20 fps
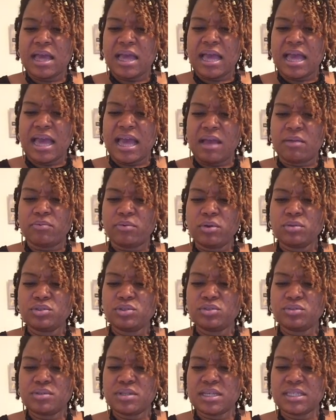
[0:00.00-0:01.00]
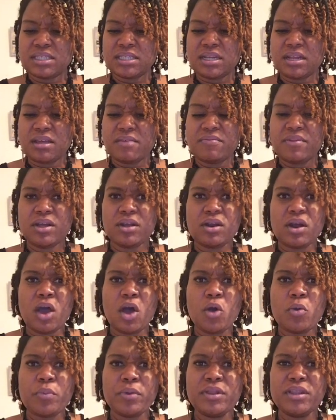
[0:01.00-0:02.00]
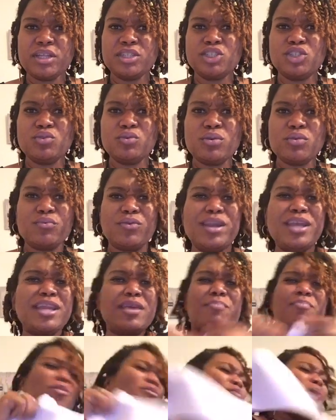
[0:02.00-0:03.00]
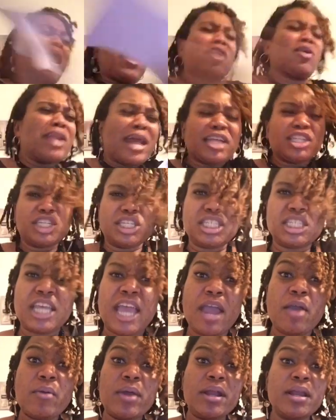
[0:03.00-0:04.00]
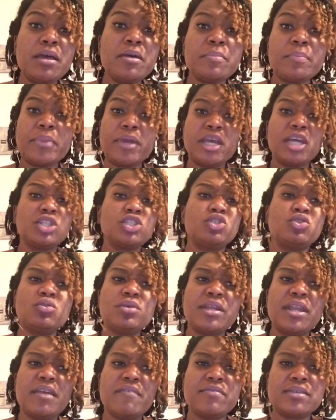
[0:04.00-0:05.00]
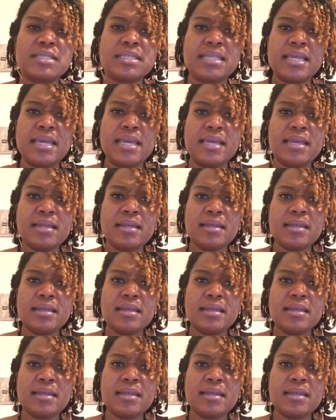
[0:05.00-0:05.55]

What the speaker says: I wrote you this love letter hoping that you would read it, but why don't I just tear it up? Because you'll never see it.